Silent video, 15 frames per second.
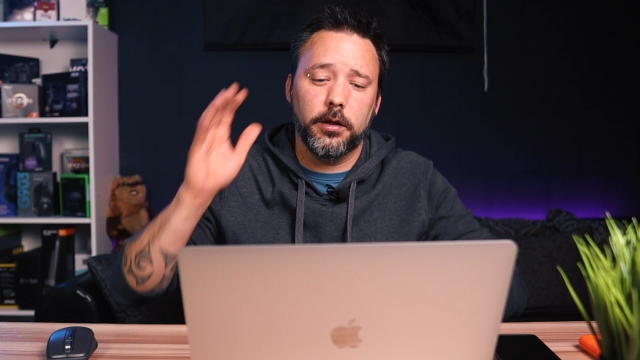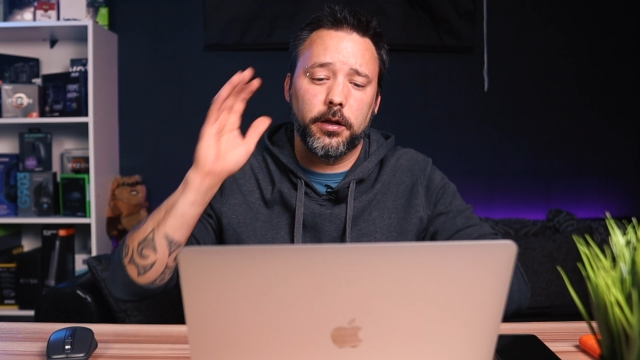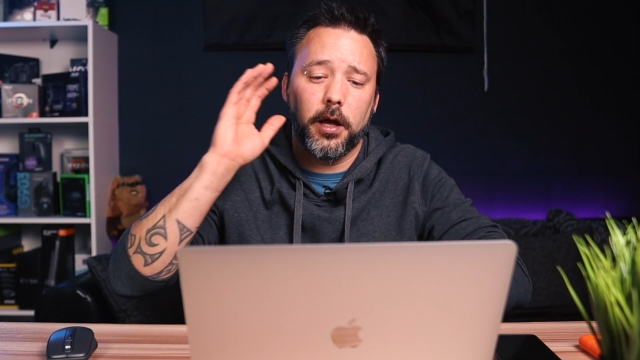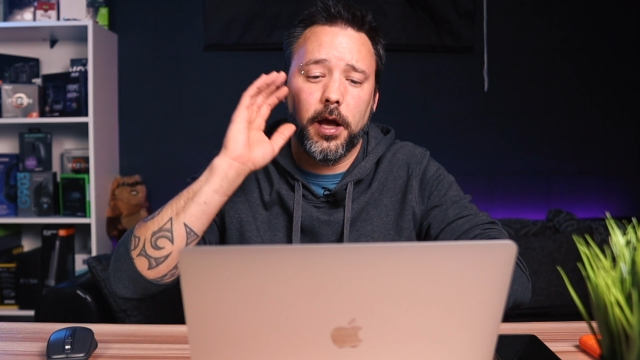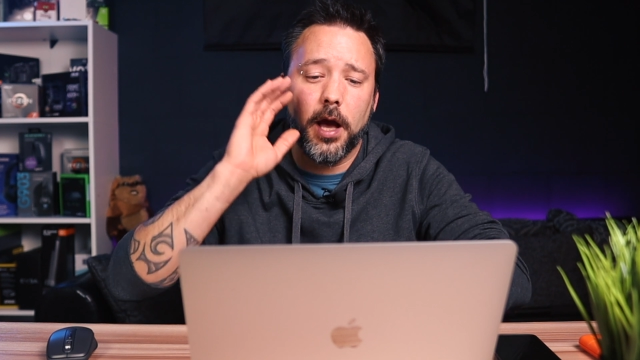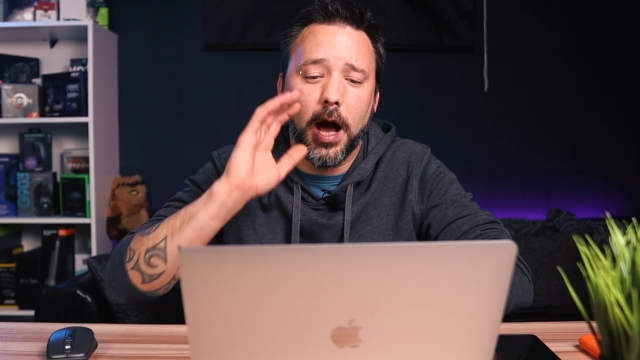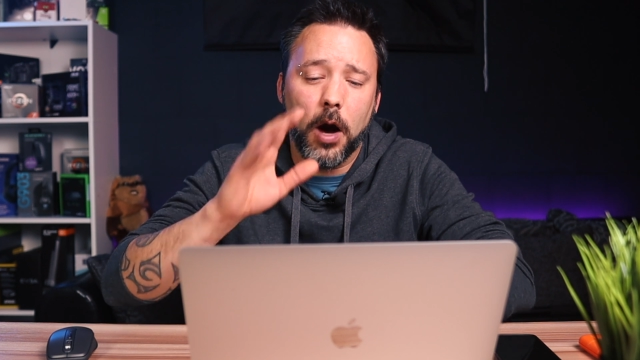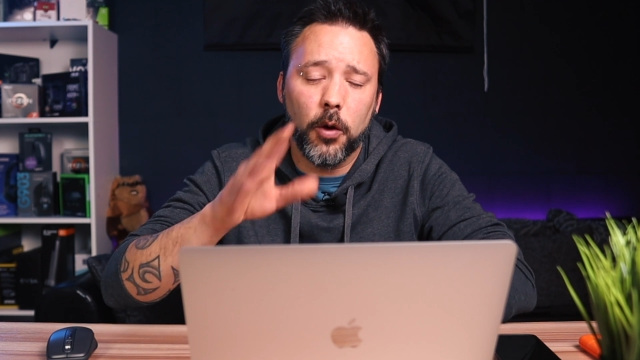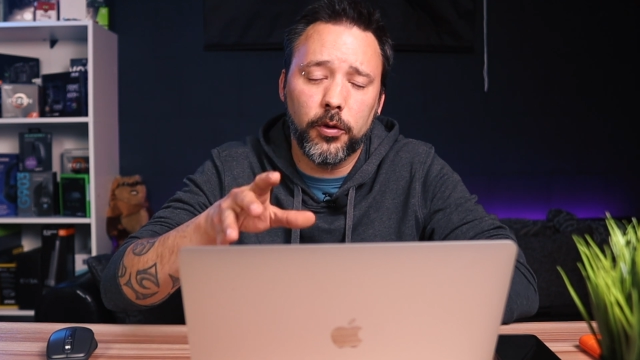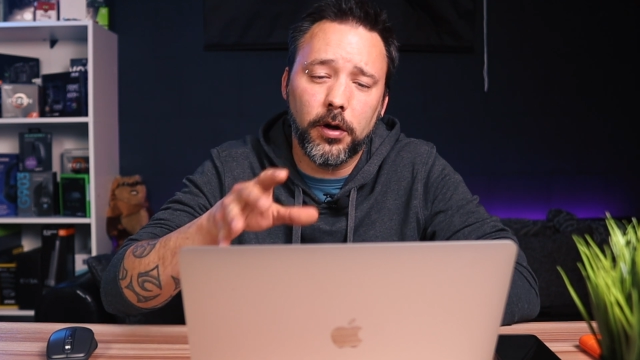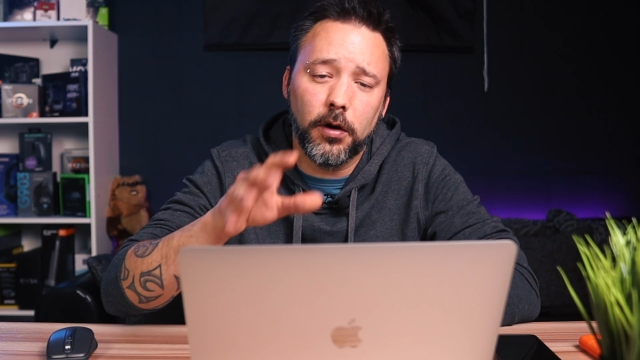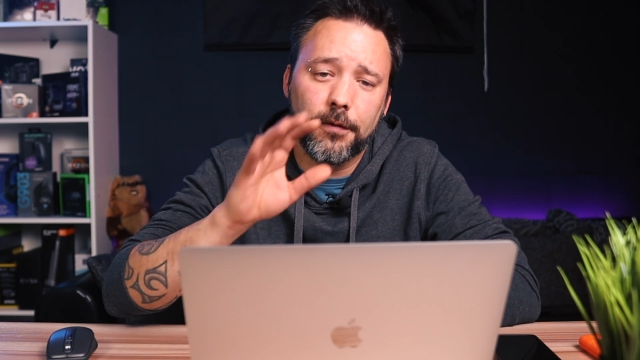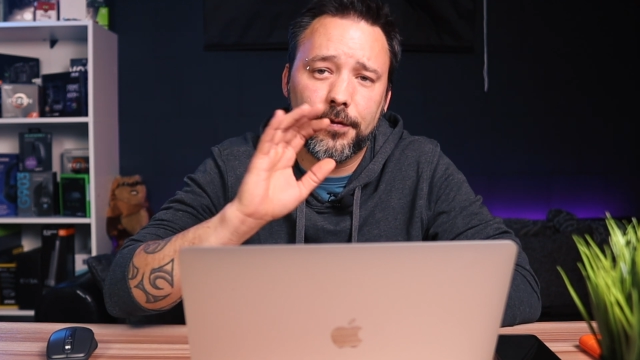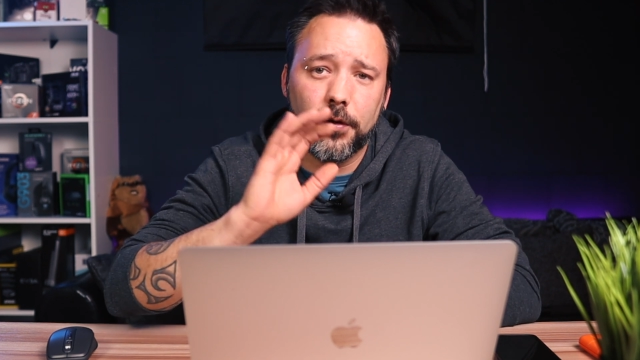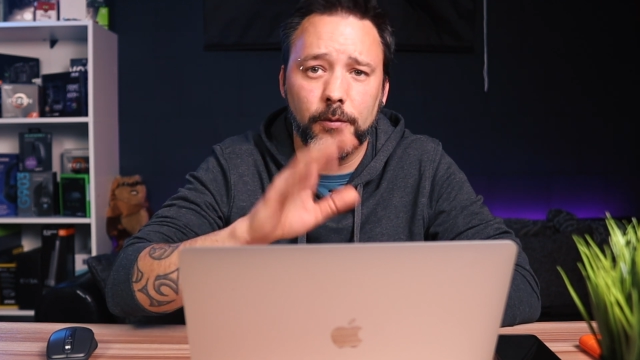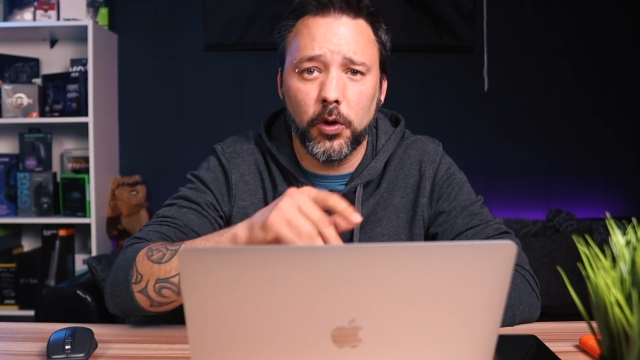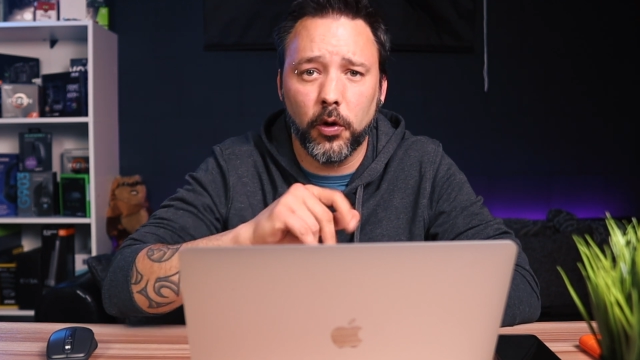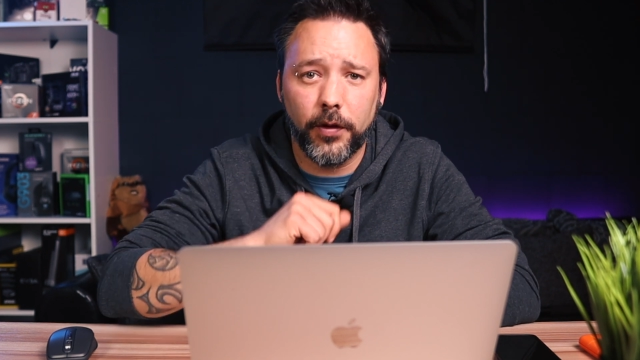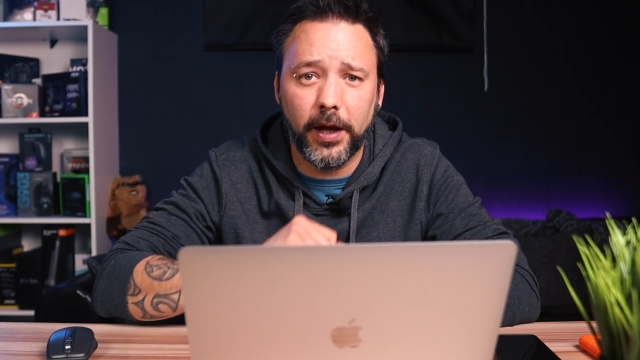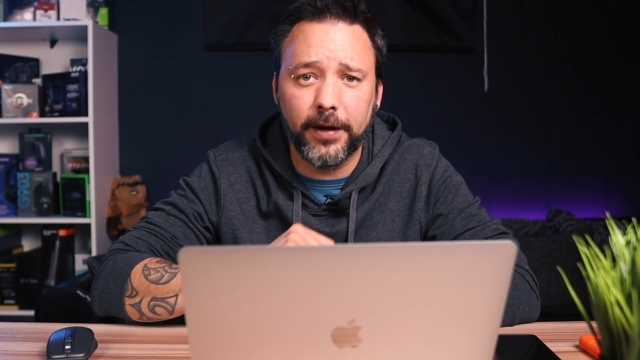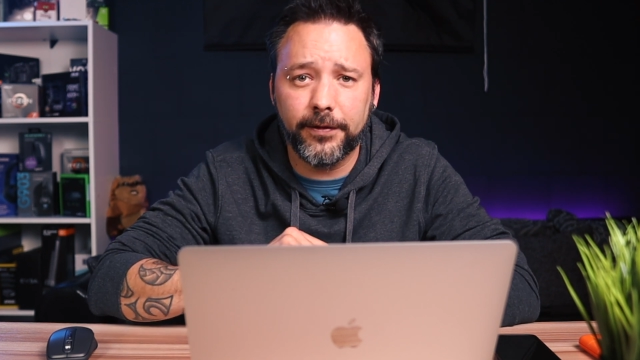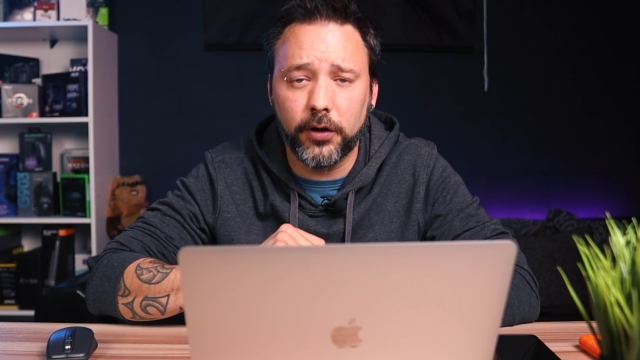the audio from
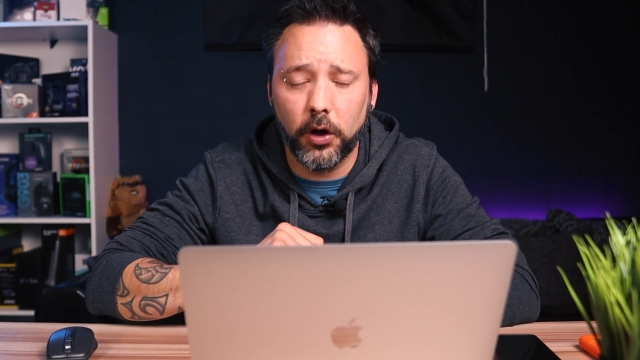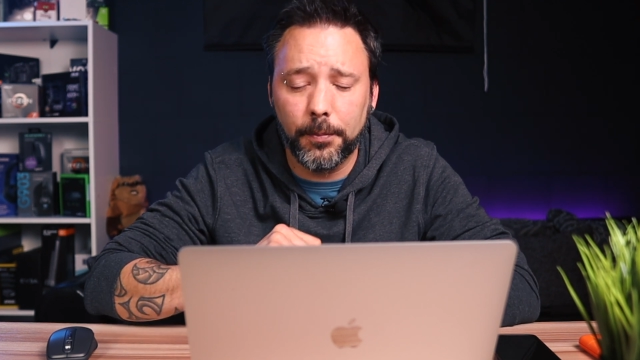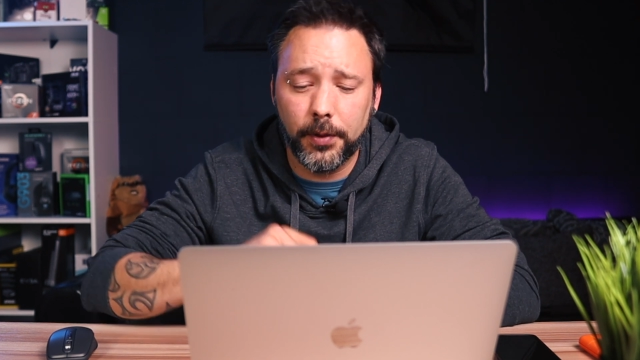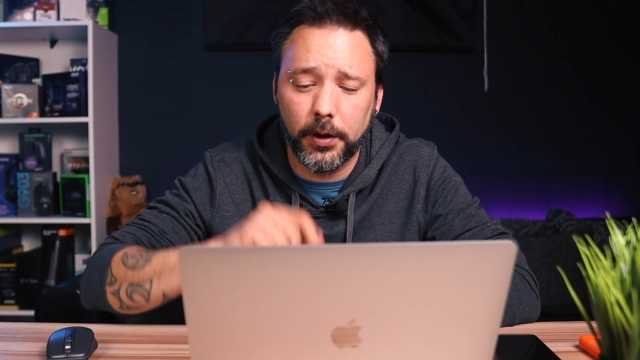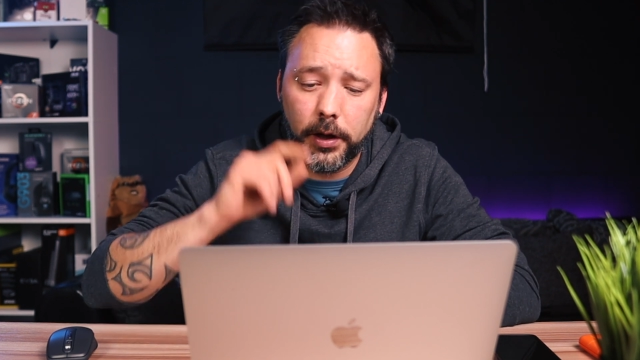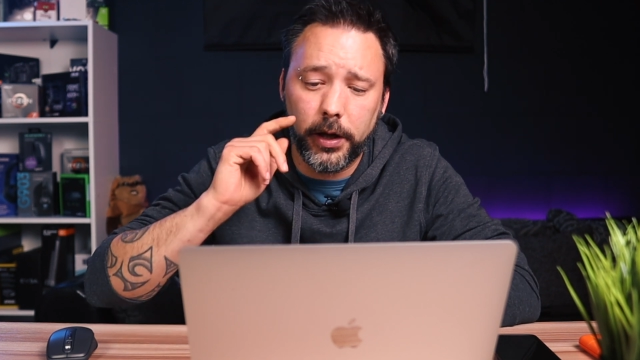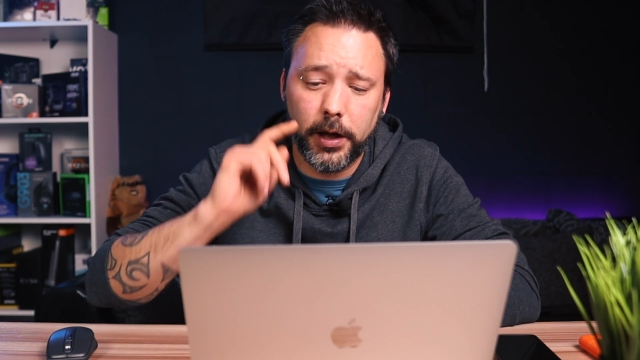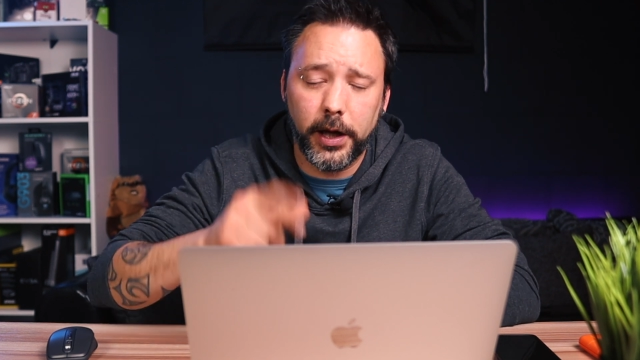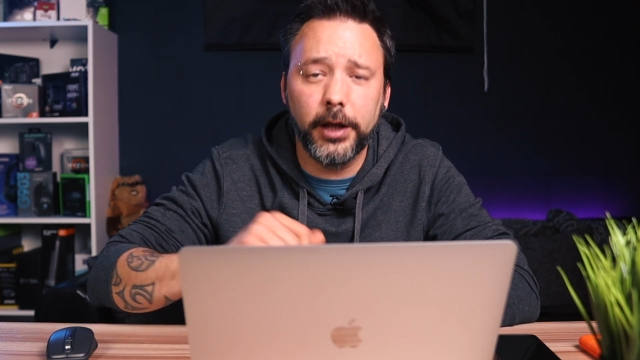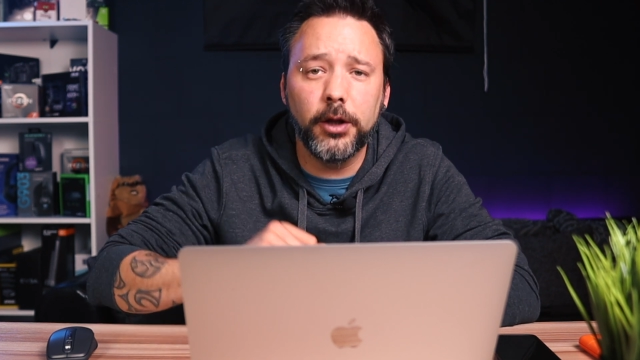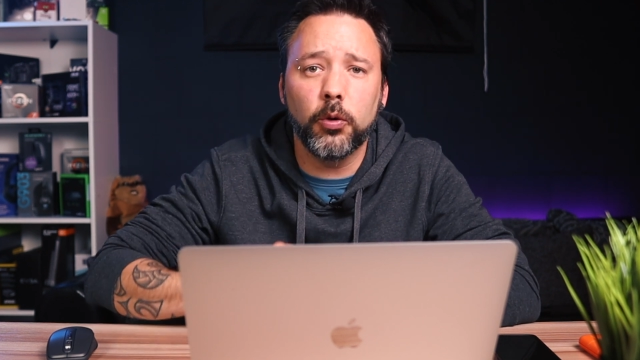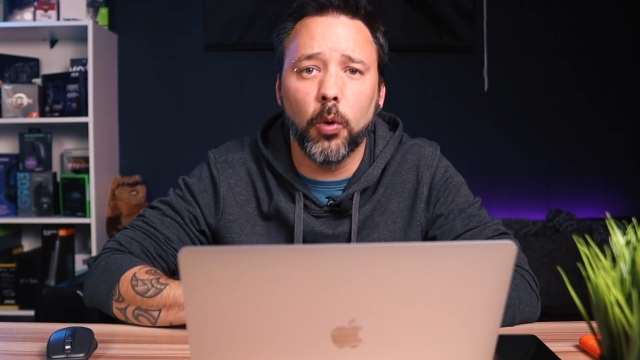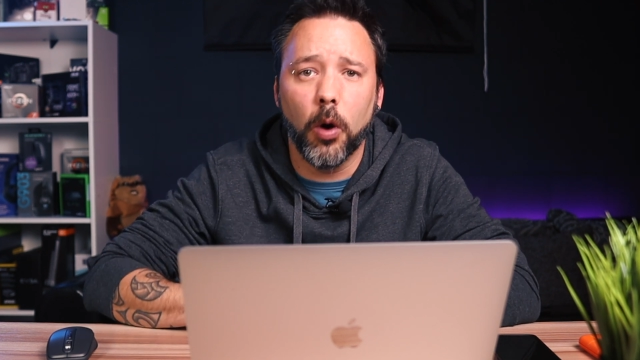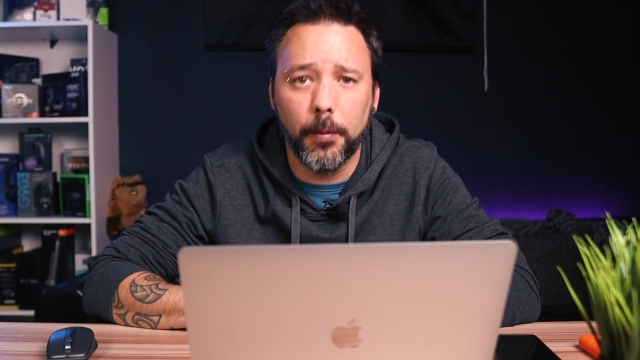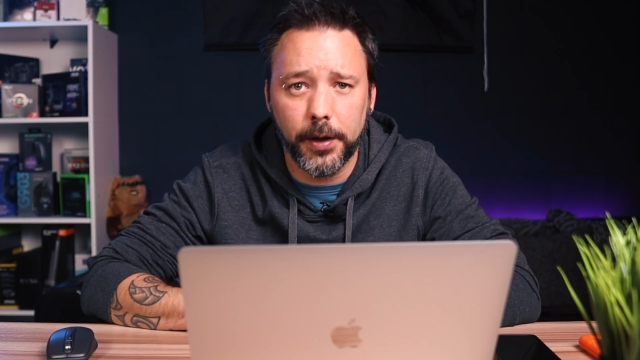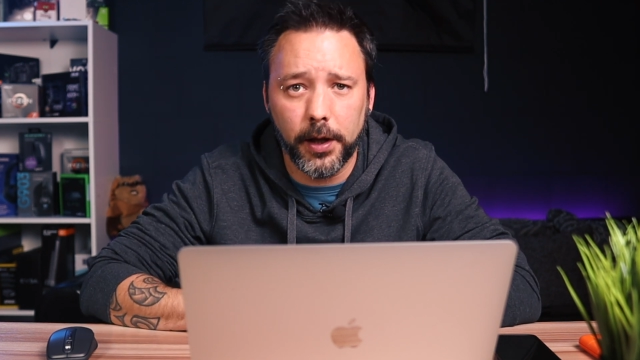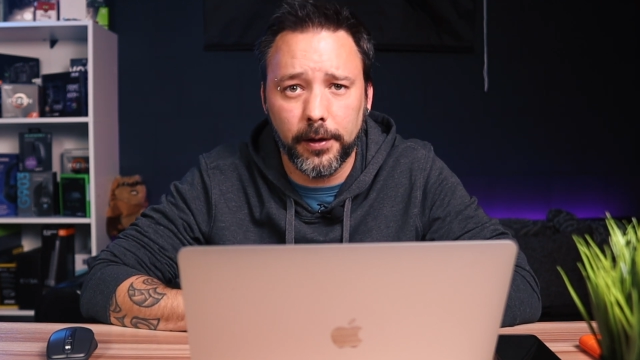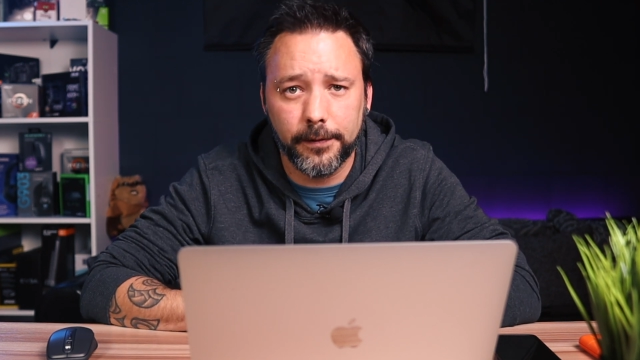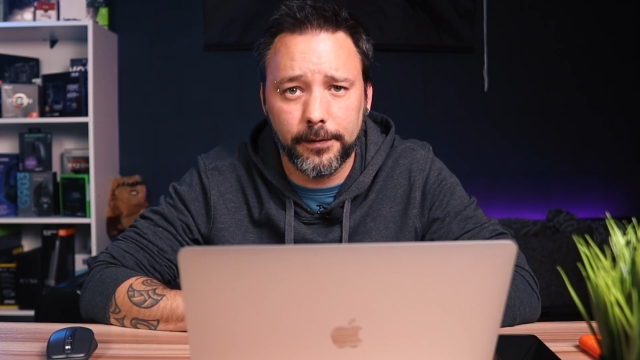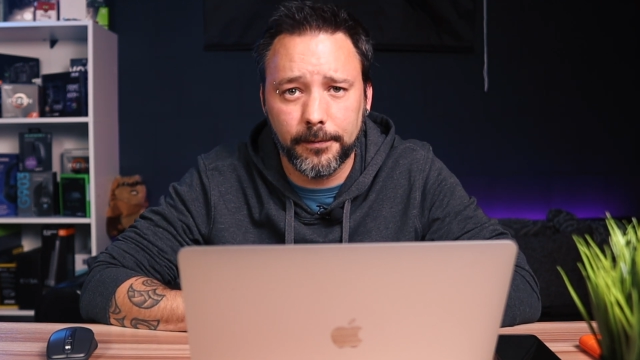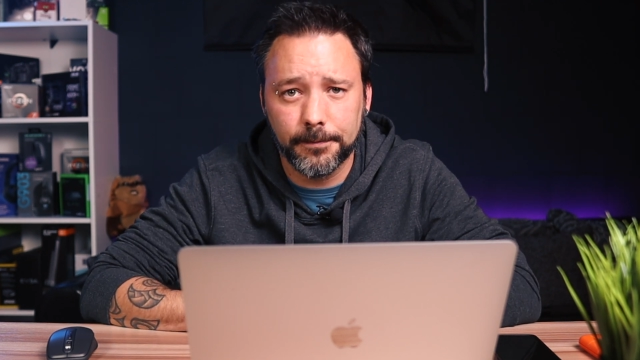your desktop into OBS.